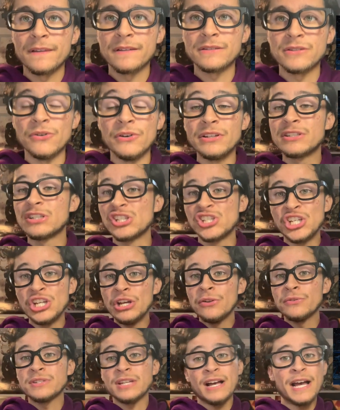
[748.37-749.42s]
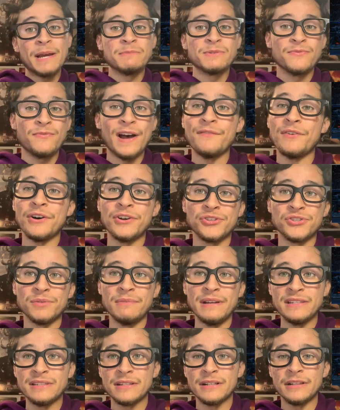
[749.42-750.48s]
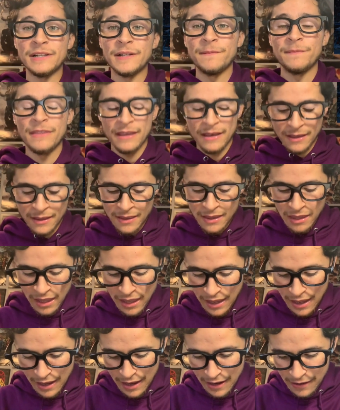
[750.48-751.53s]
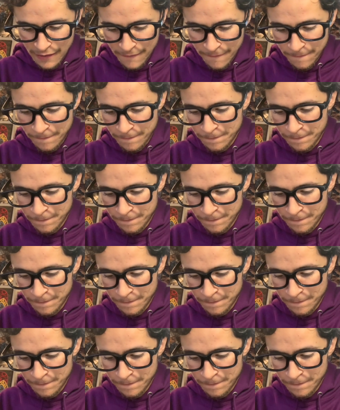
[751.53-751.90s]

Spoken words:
So it's SHIELD times 500, basically. And